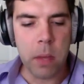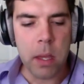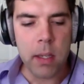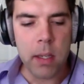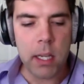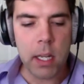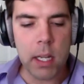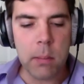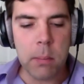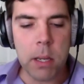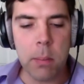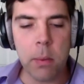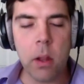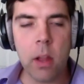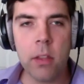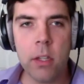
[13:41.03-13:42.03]
getting
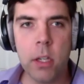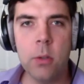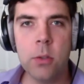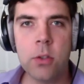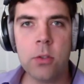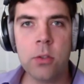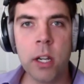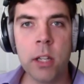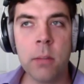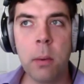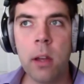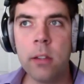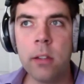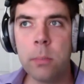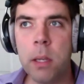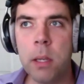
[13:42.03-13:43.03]
people on the use strict
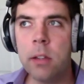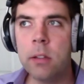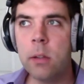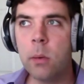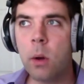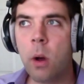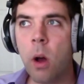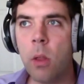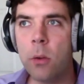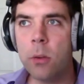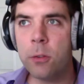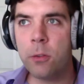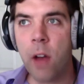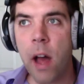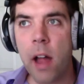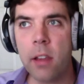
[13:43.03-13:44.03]
bus because there were all
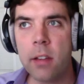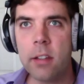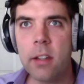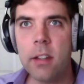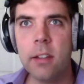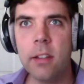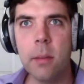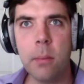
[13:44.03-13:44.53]
those fallacies